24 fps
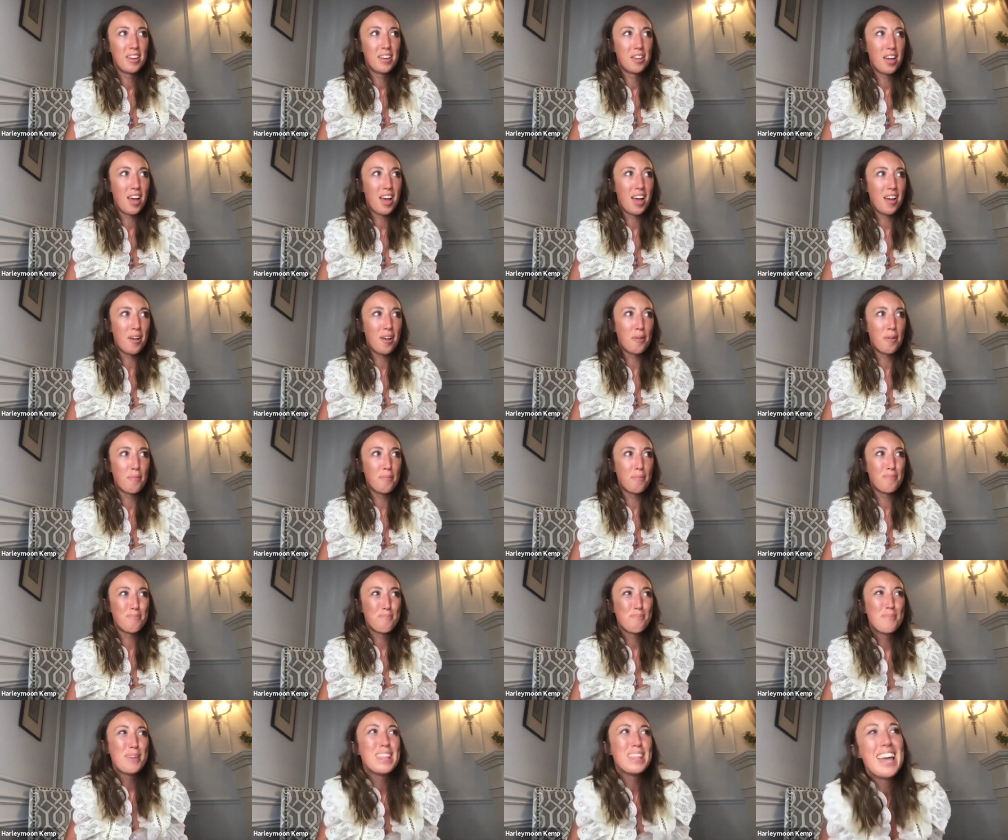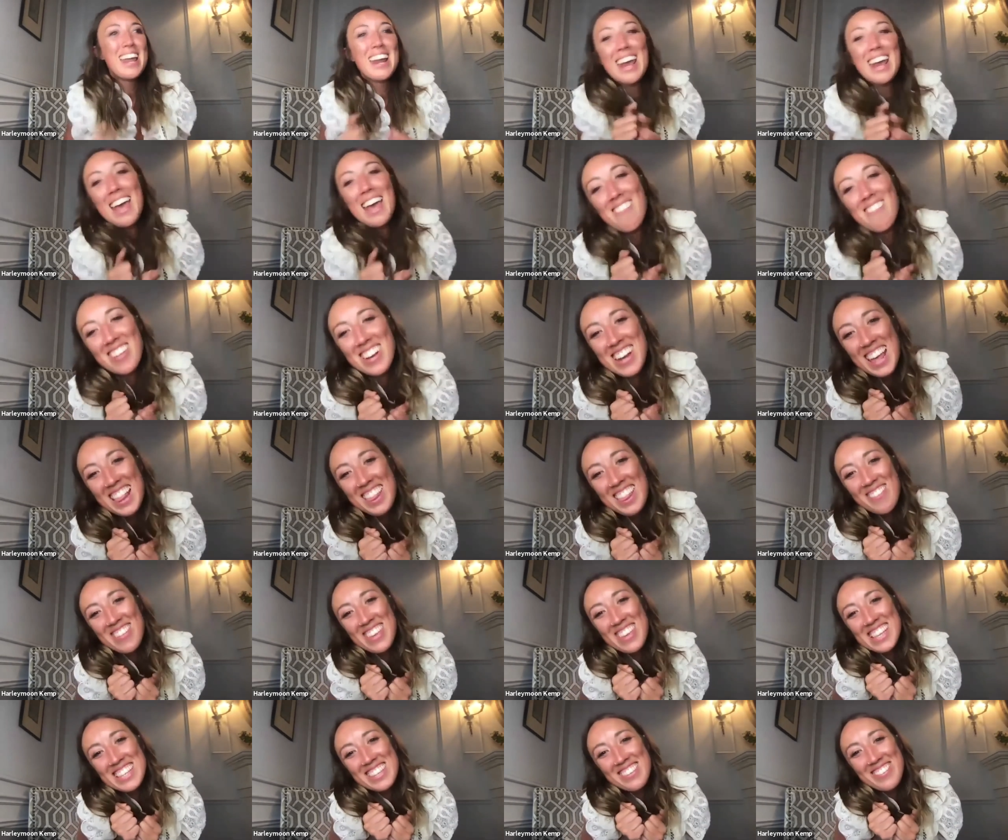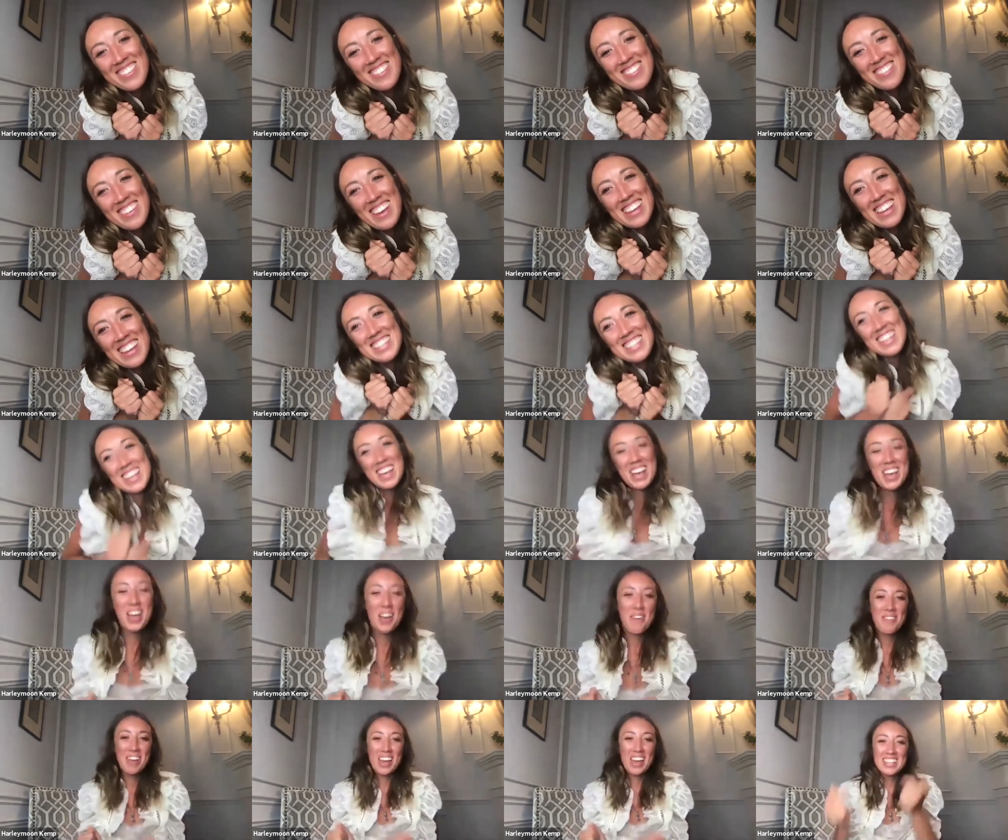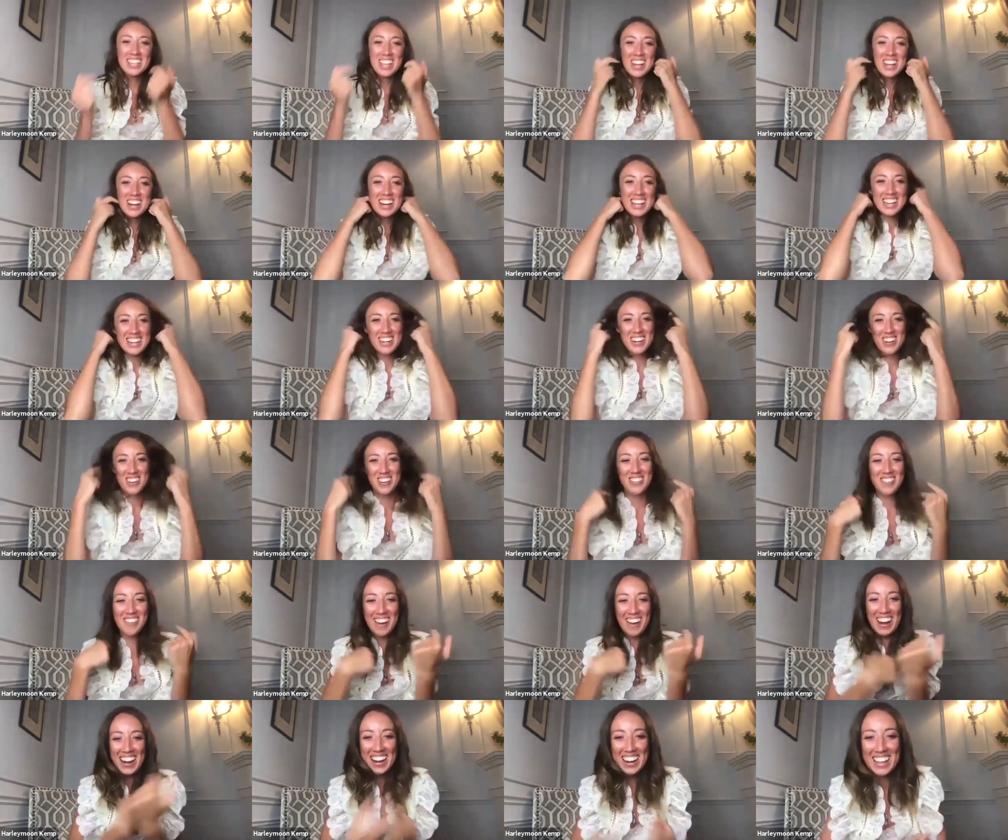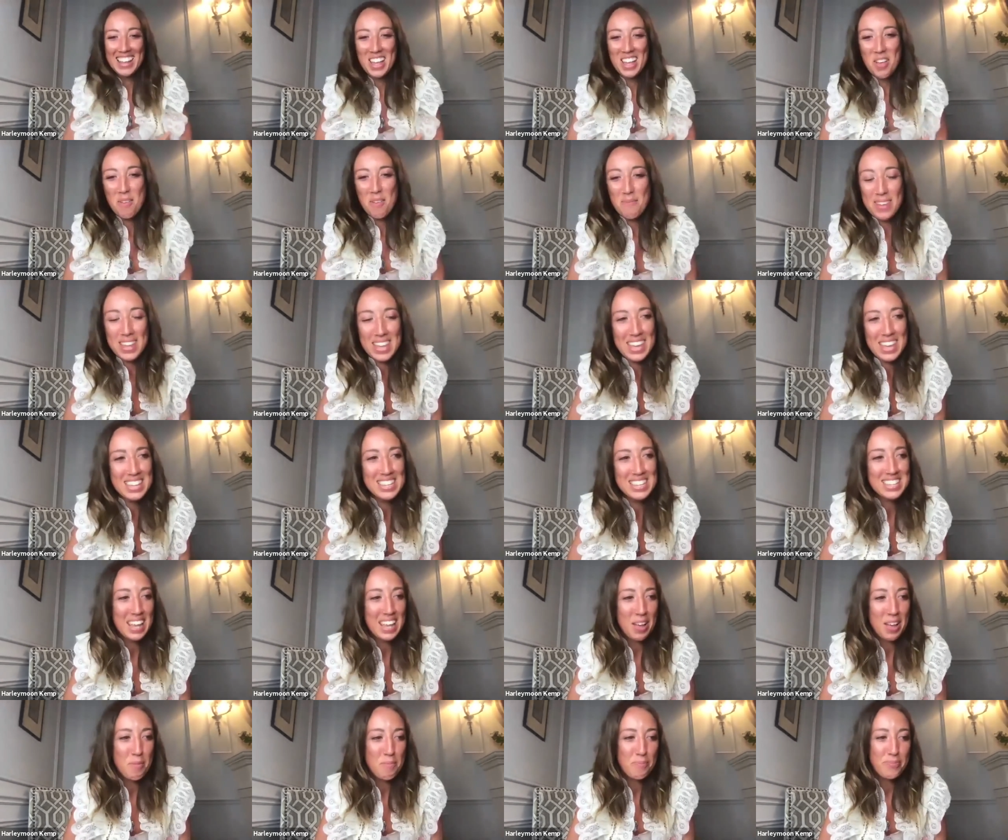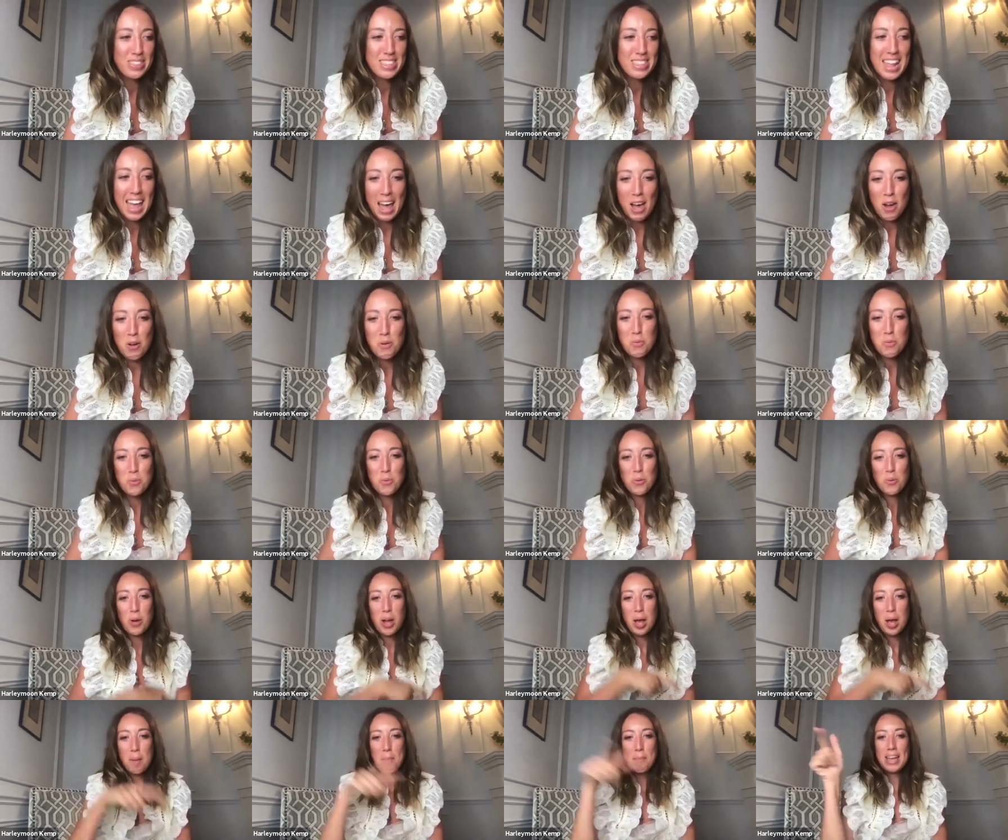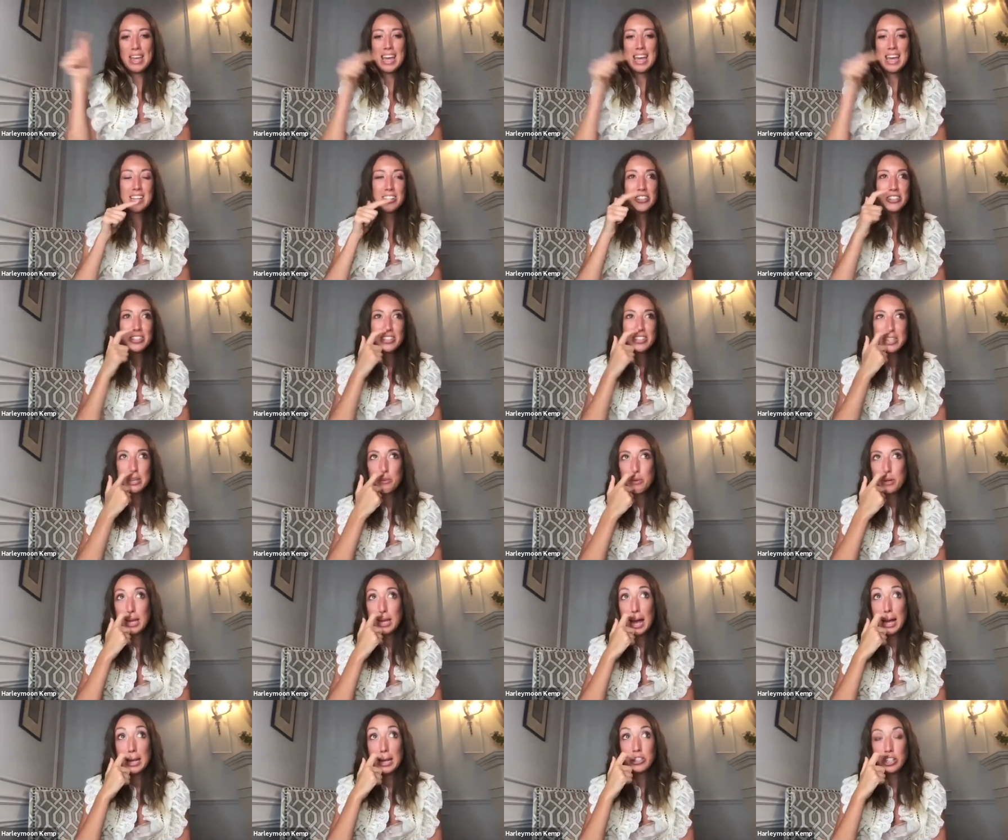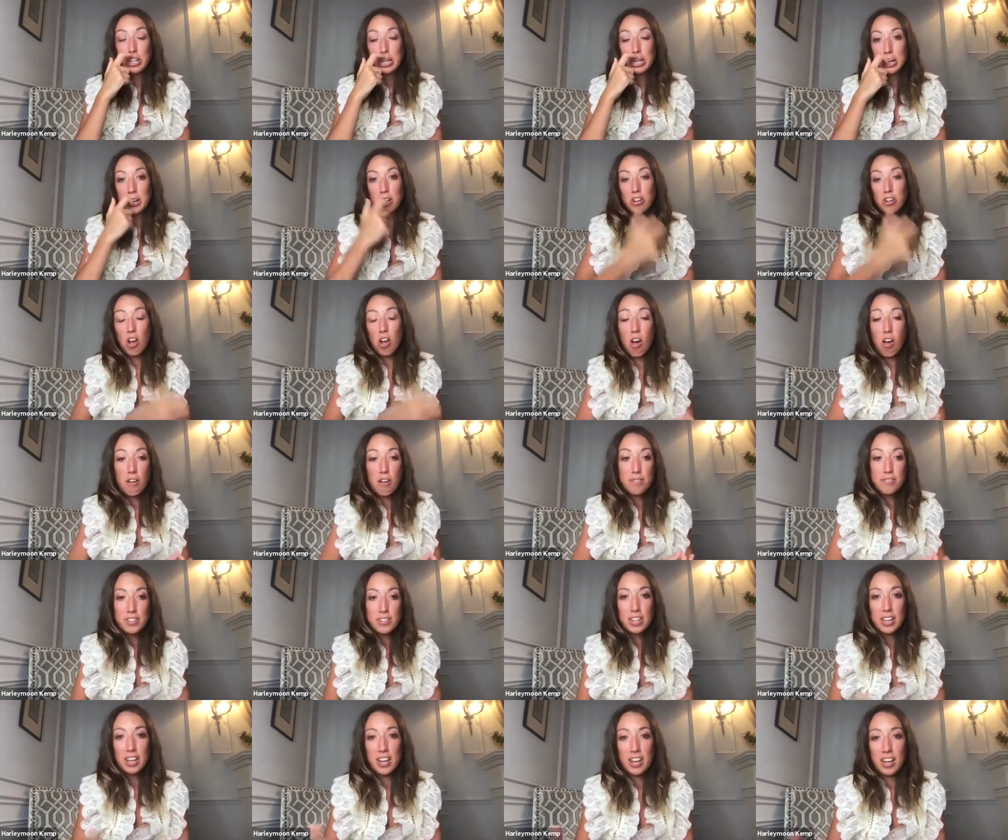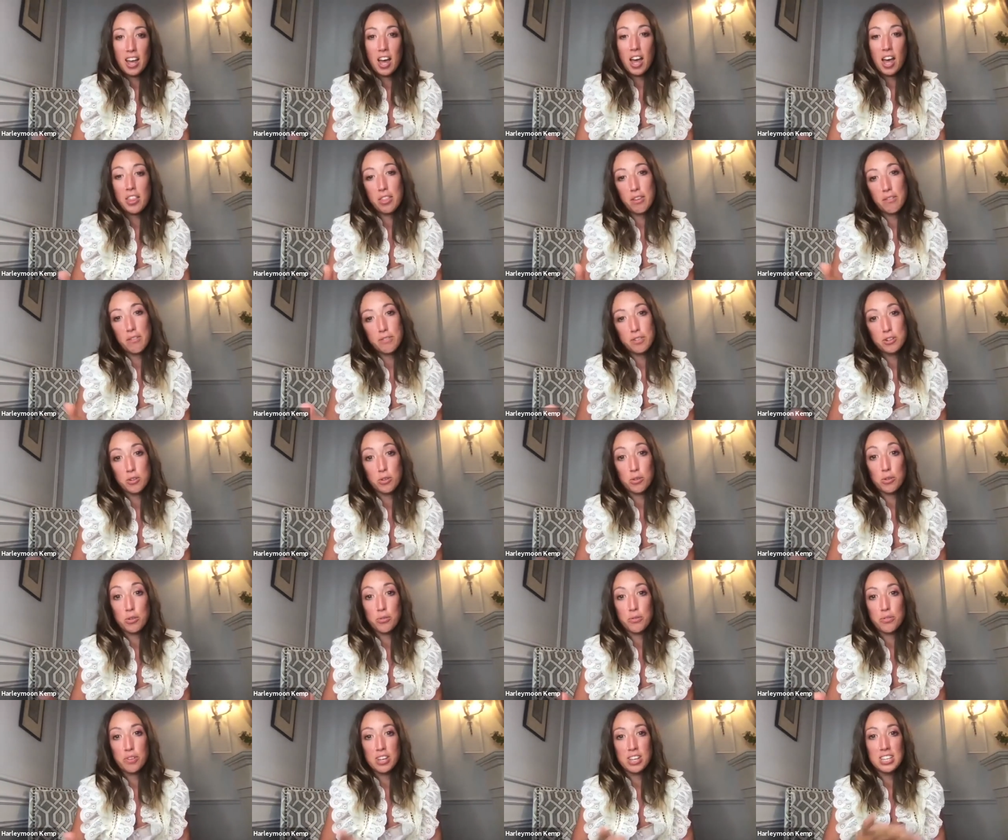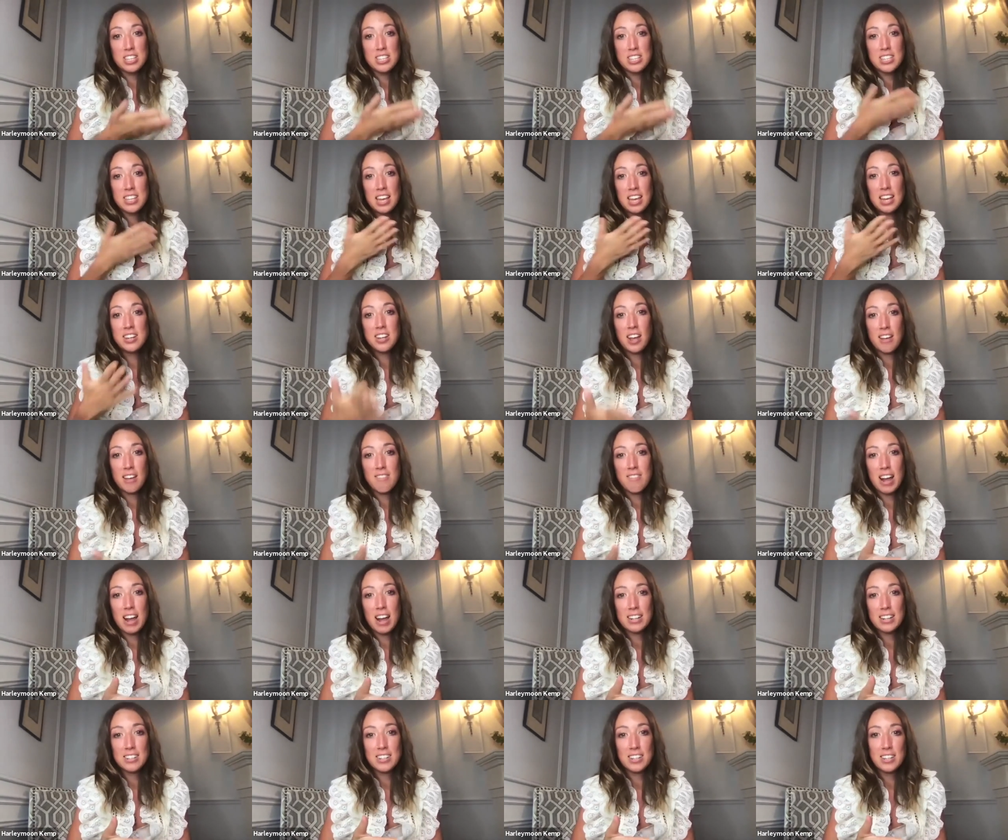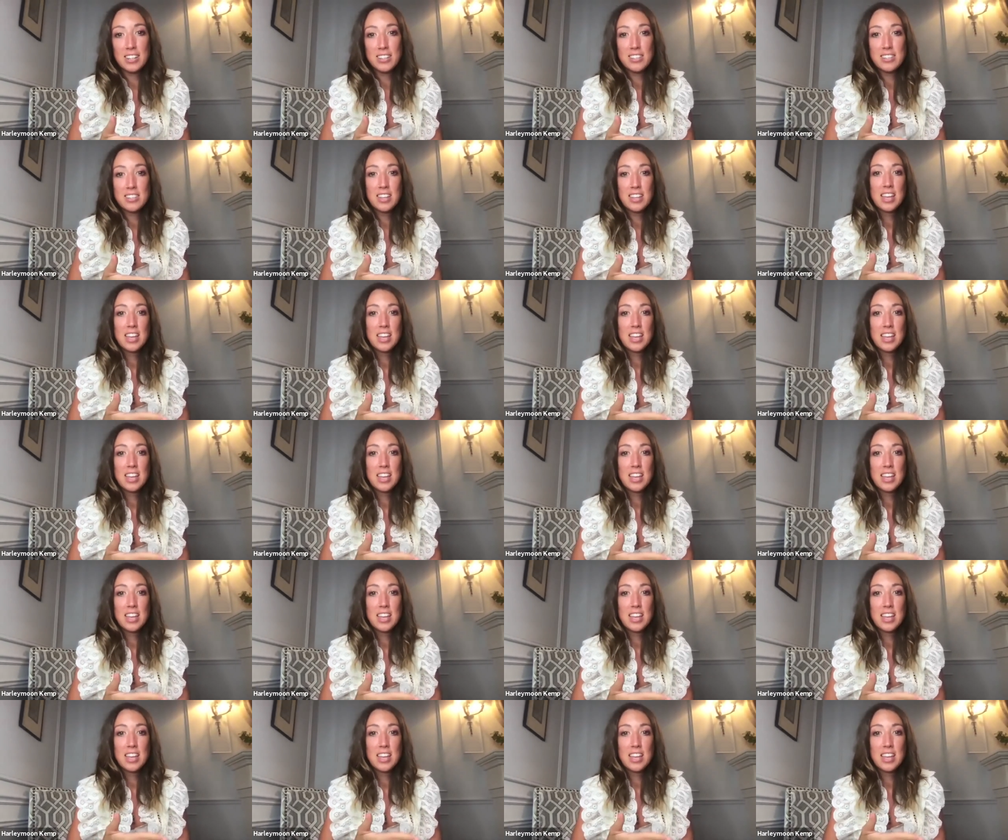um, but then i have another piece of advice that is only a new one because um, now at my agency we actually look after other photographers and directors